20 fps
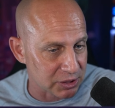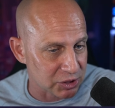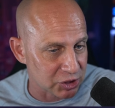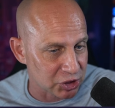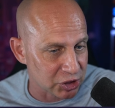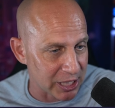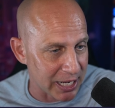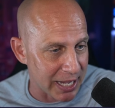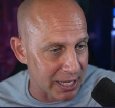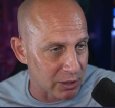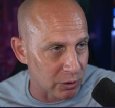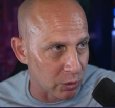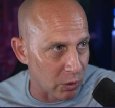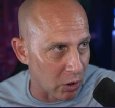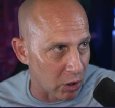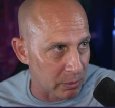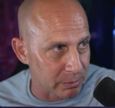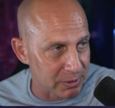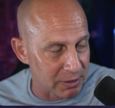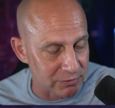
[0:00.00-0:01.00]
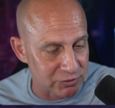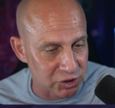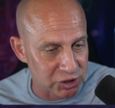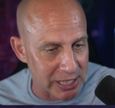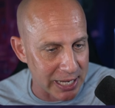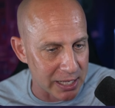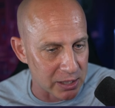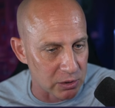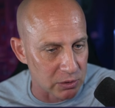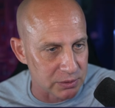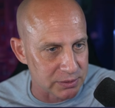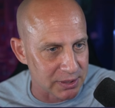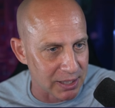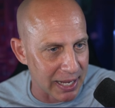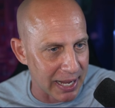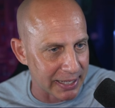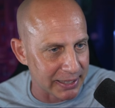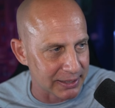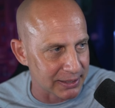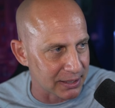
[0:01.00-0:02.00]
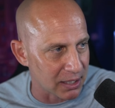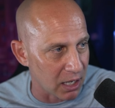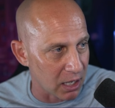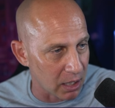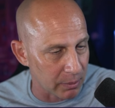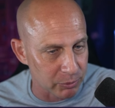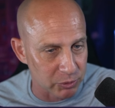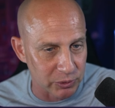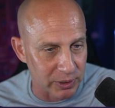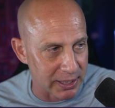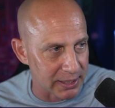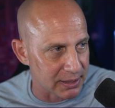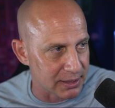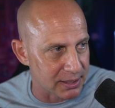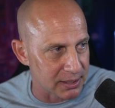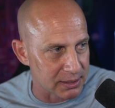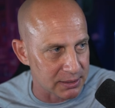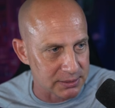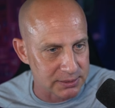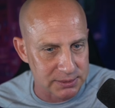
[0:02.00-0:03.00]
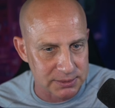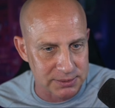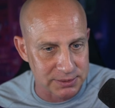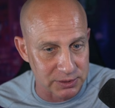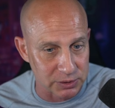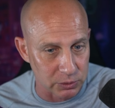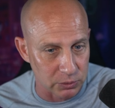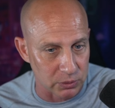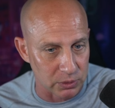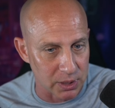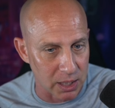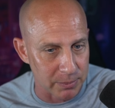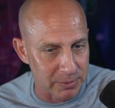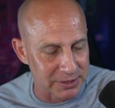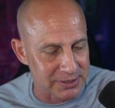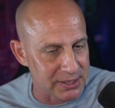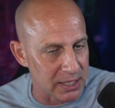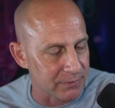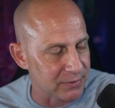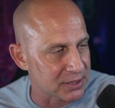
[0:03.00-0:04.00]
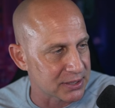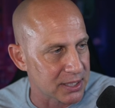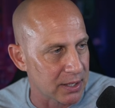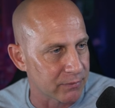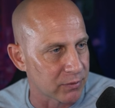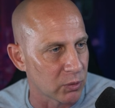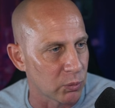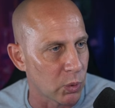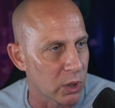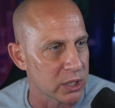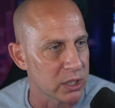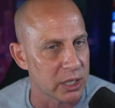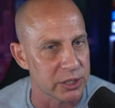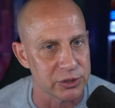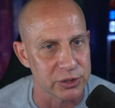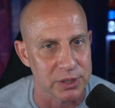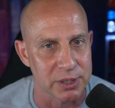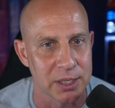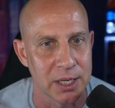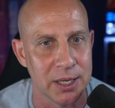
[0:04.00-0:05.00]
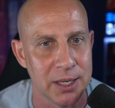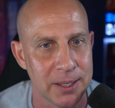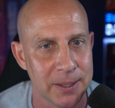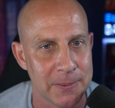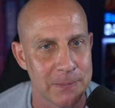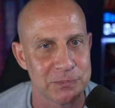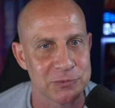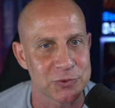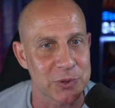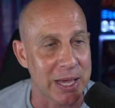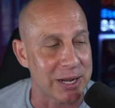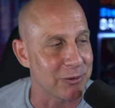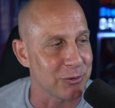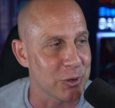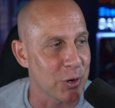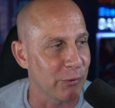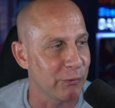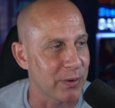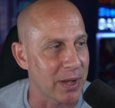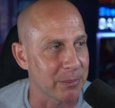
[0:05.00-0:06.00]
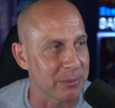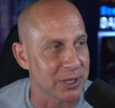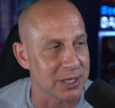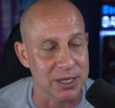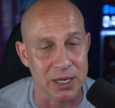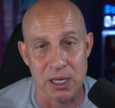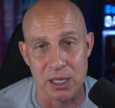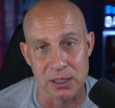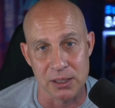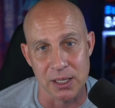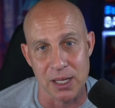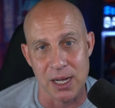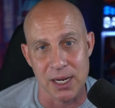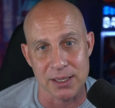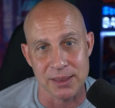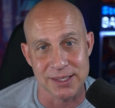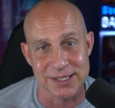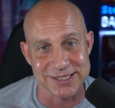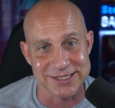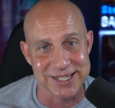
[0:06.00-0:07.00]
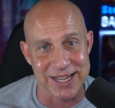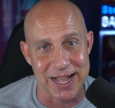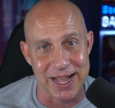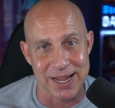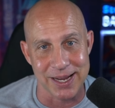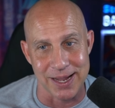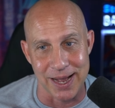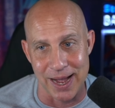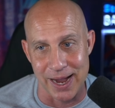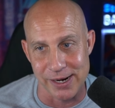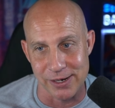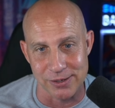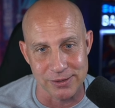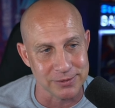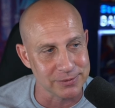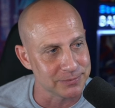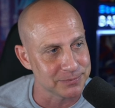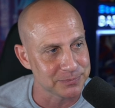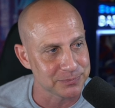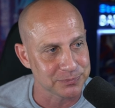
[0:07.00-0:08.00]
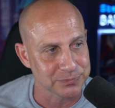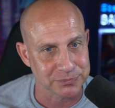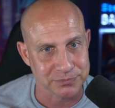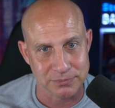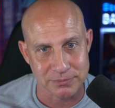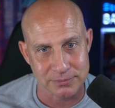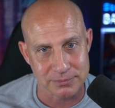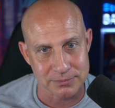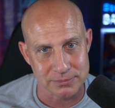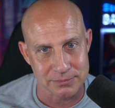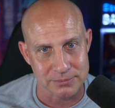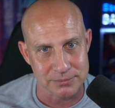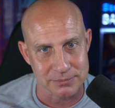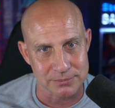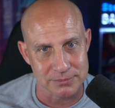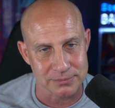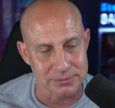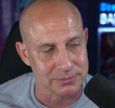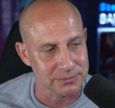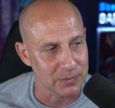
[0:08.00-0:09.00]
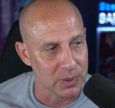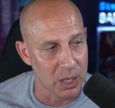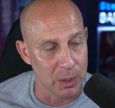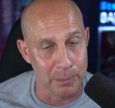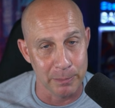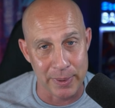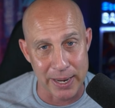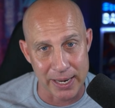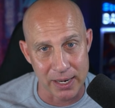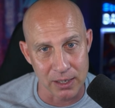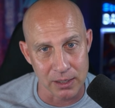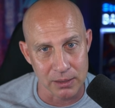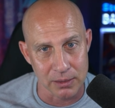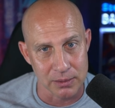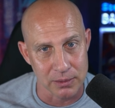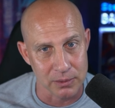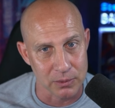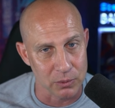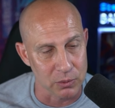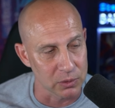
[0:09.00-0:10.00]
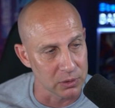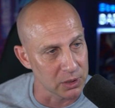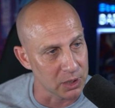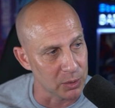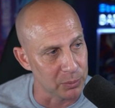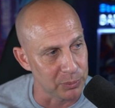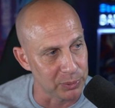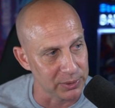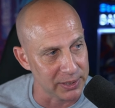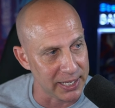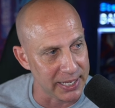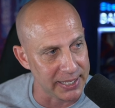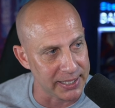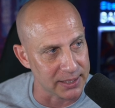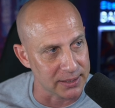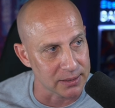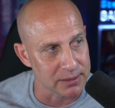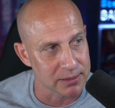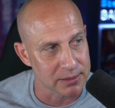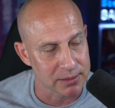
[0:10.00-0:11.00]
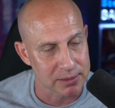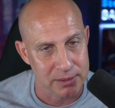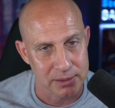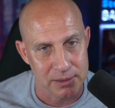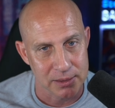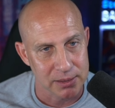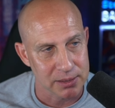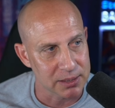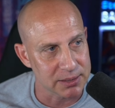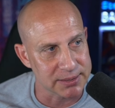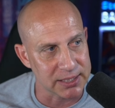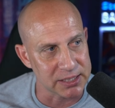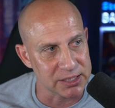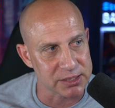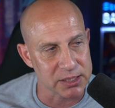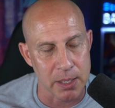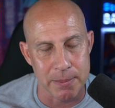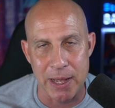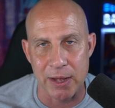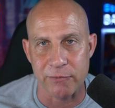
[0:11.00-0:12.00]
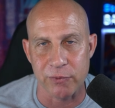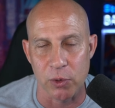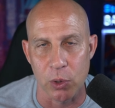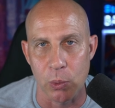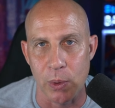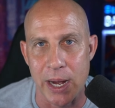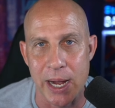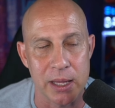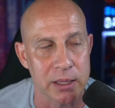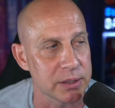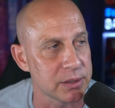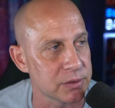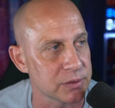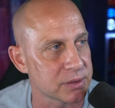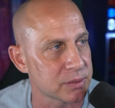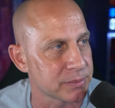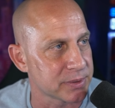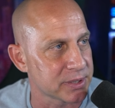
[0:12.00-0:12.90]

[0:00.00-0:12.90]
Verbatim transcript: Shadow Army of Shadows. I can upgrade this soon. I'm at 77 to 100. So I don't know if I'm going to unlock this guy, Iron, a Bear, or a Blade. Because they just come out for a while and do some